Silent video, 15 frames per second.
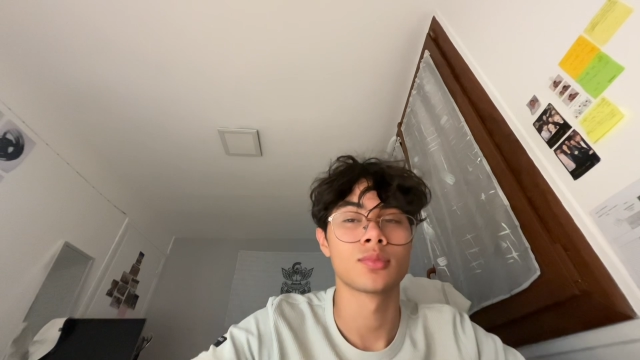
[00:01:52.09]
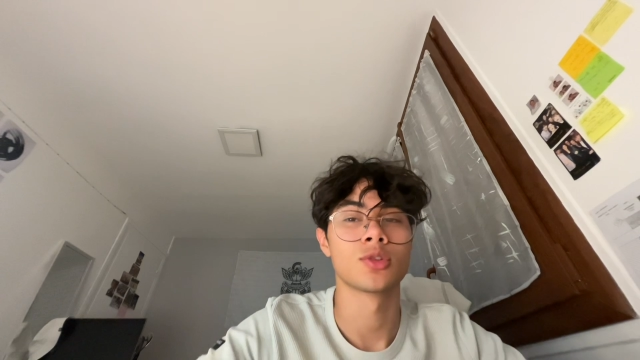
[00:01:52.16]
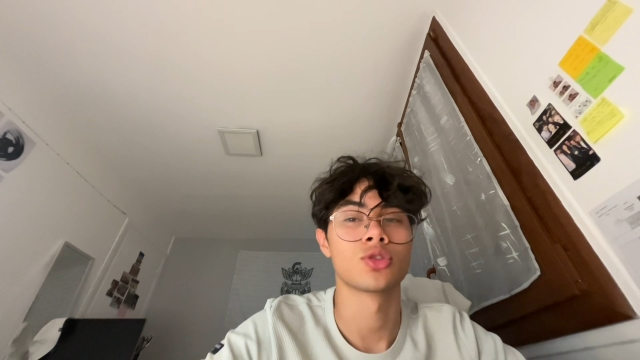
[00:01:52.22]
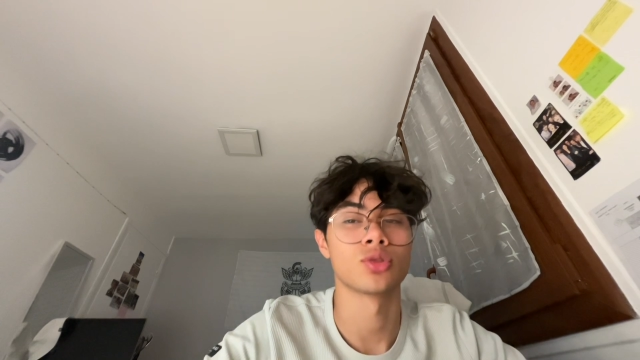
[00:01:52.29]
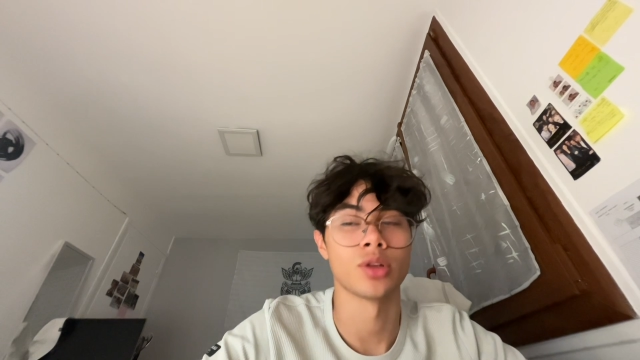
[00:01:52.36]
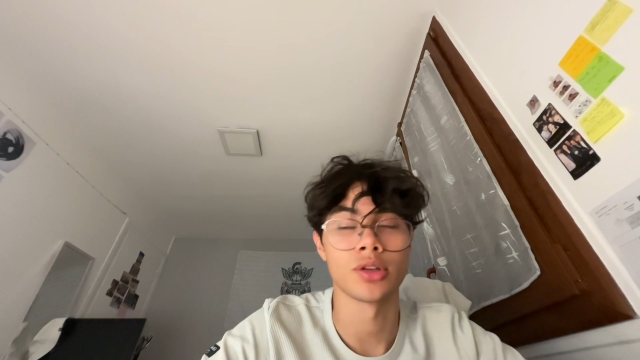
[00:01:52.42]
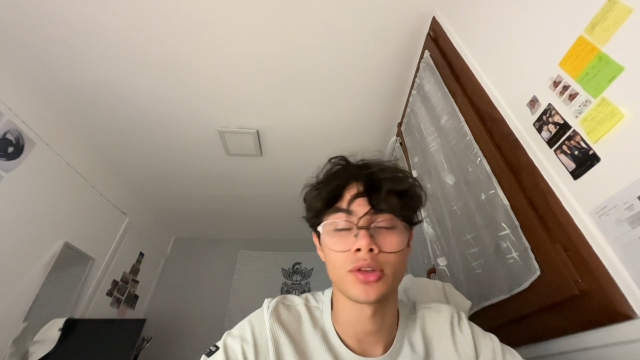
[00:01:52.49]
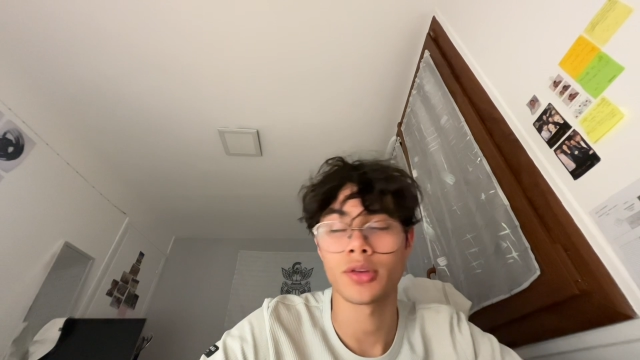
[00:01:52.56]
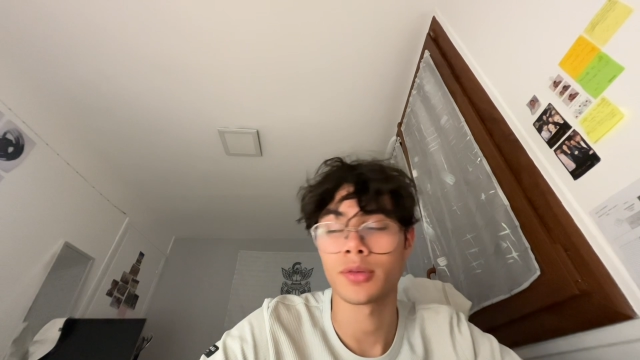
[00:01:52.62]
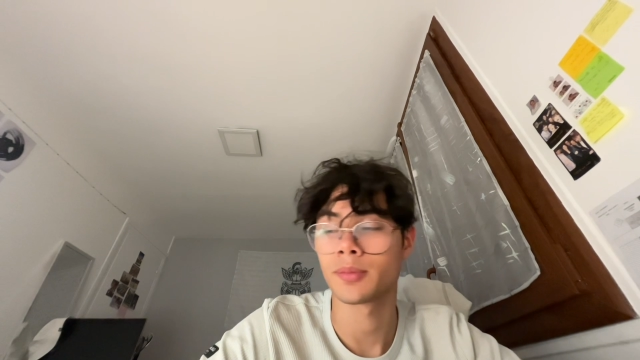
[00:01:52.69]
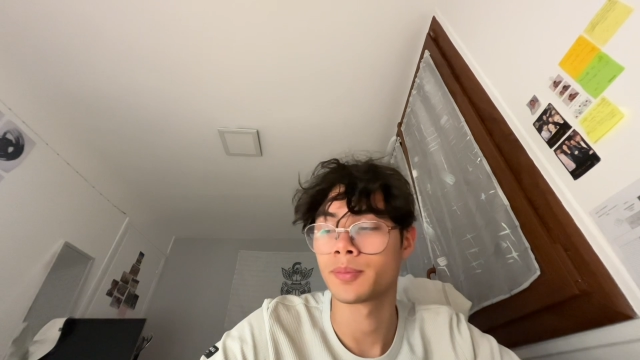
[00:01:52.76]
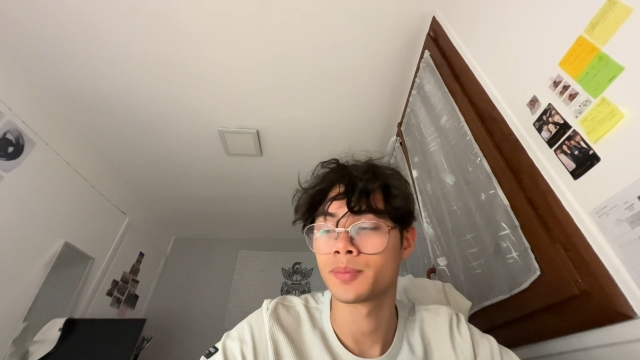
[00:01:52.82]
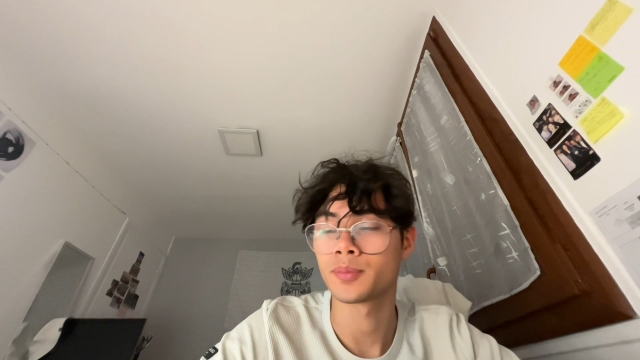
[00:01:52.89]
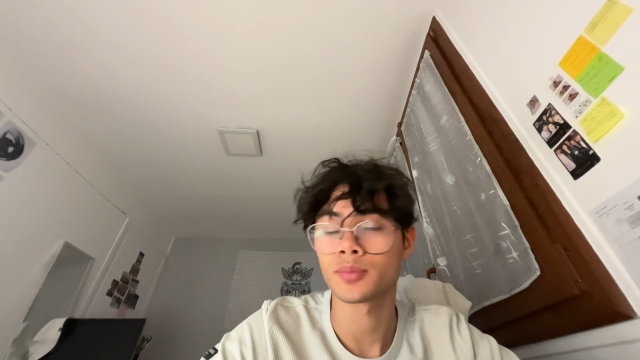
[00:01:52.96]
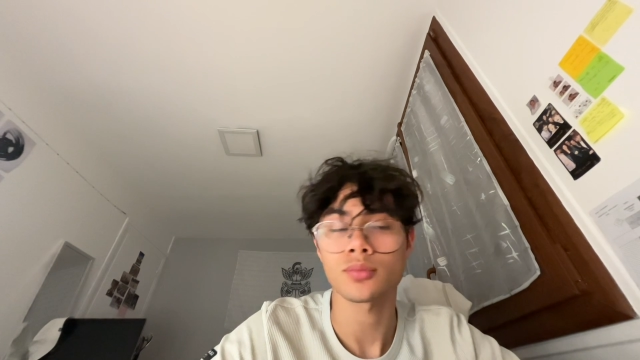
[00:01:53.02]
tonight
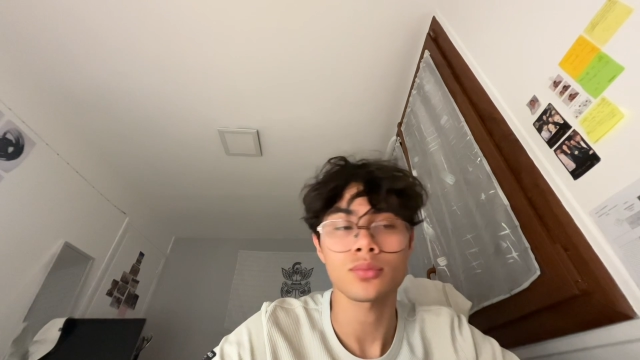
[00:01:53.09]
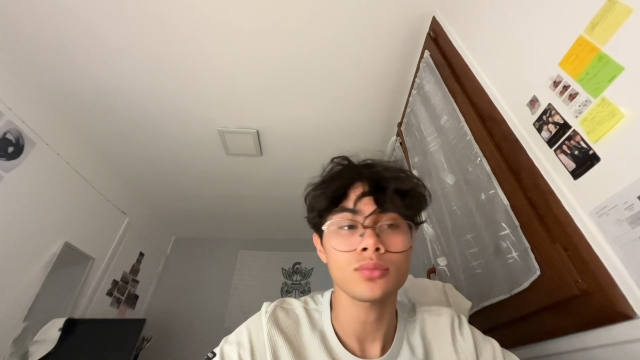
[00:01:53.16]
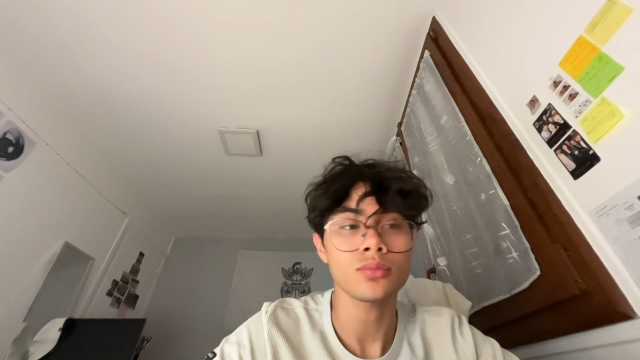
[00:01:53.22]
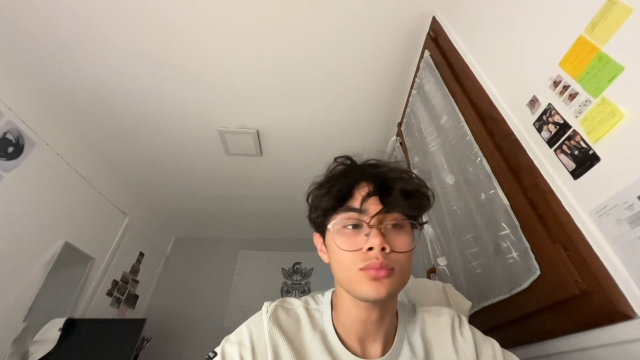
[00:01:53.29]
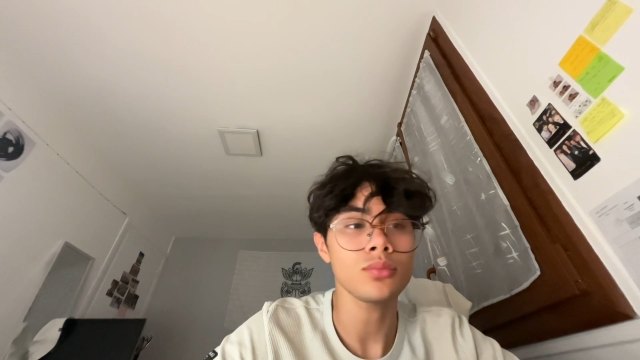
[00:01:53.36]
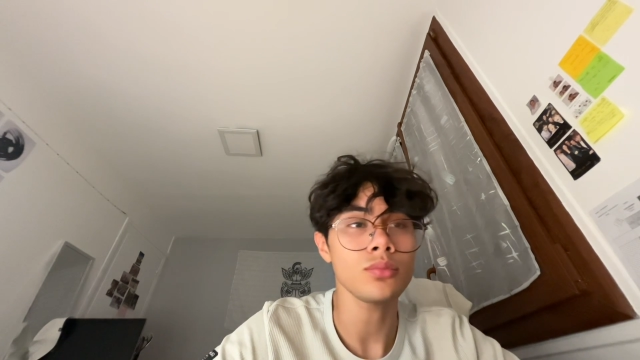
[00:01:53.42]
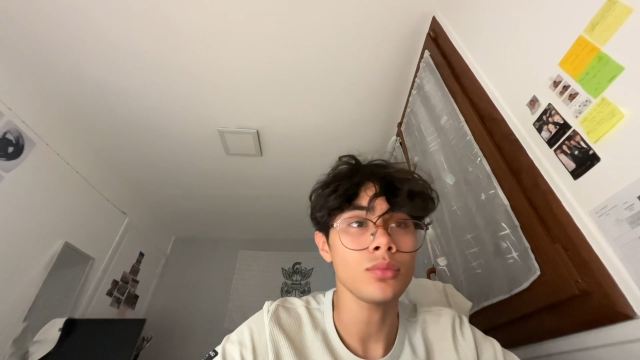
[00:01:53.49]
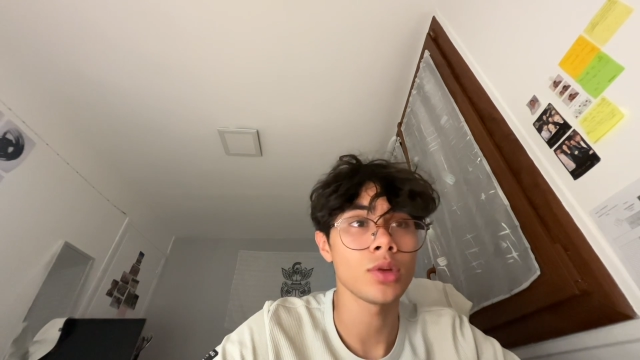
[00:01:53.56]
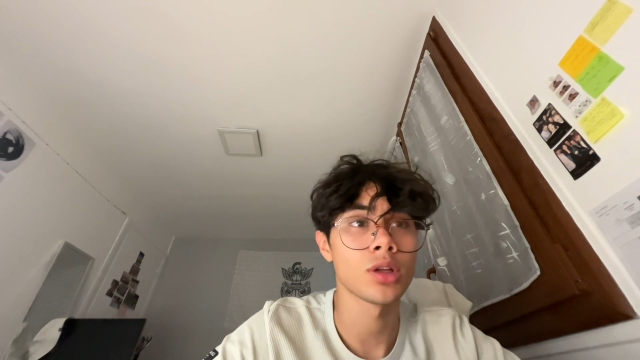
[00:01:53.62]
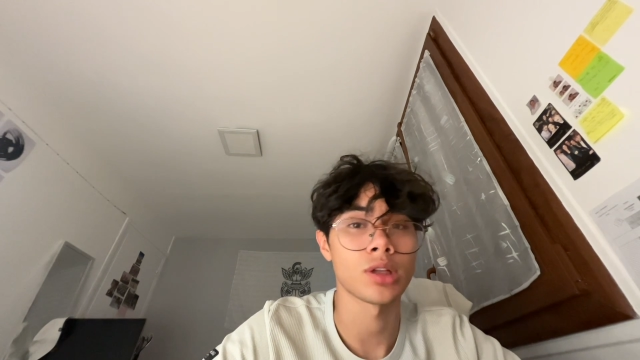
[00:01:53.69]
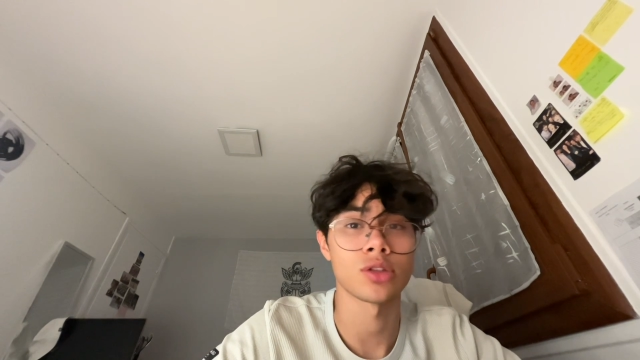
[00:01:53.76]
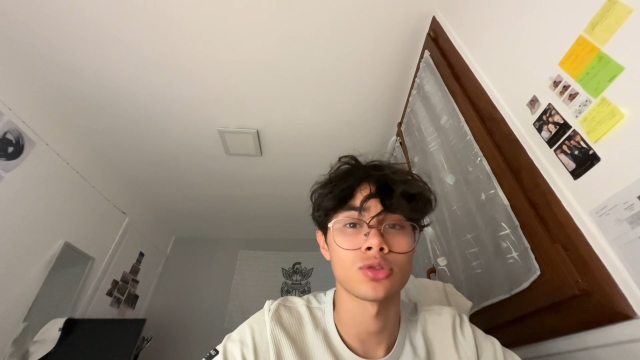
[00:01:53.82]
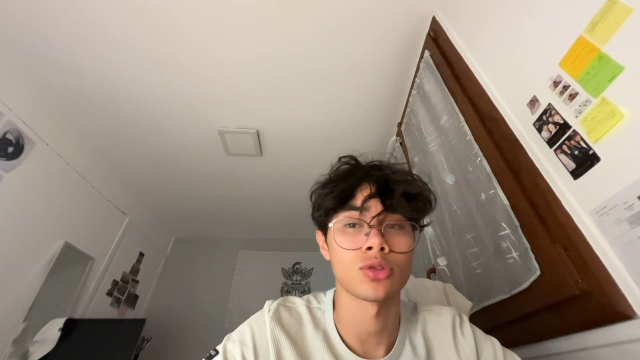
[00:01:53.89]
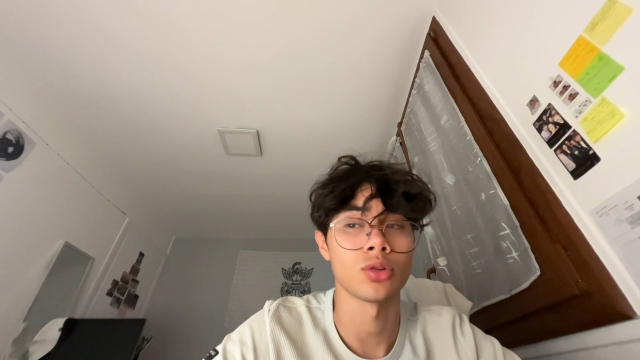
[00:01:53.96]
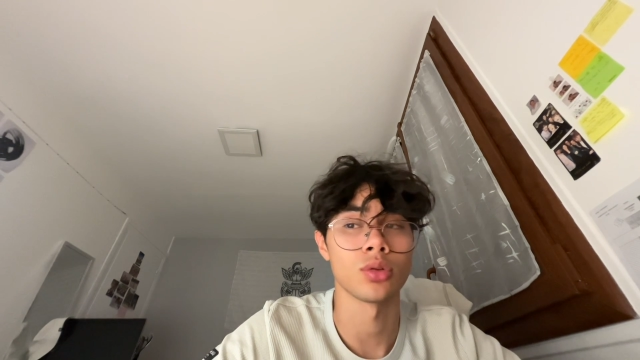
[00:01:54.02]
that's